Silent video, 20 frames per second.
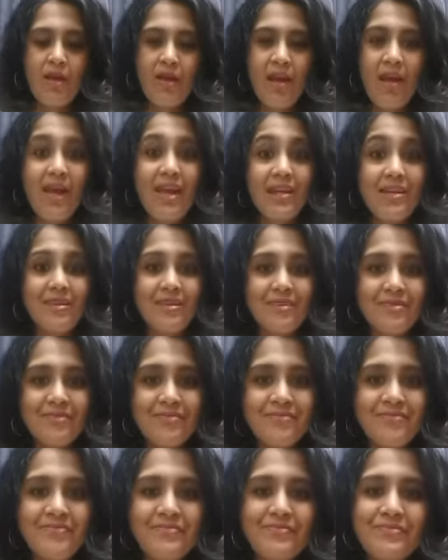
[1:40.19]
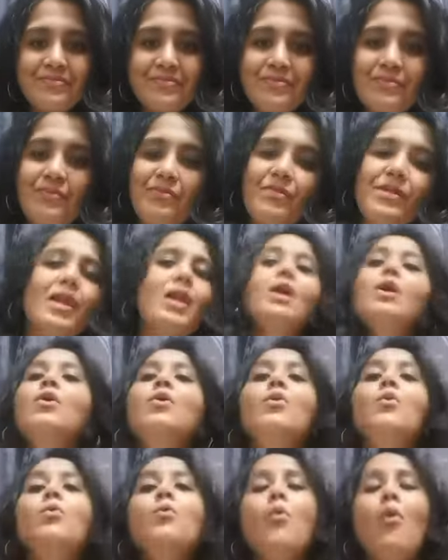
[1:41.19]
hen
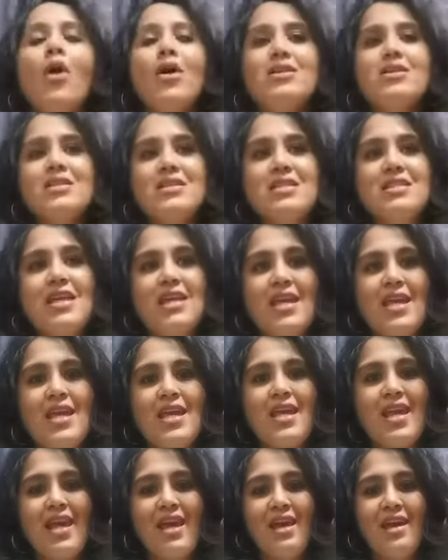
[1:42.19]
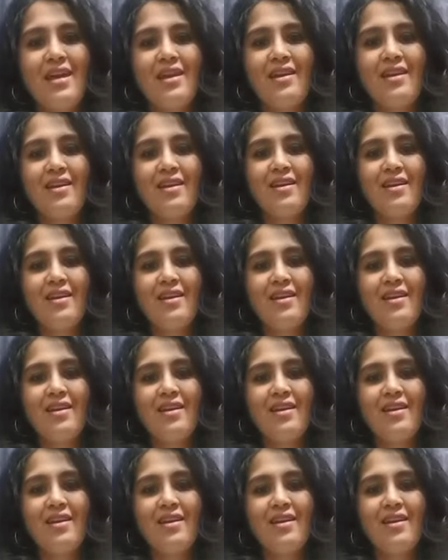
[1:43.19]
who was taking care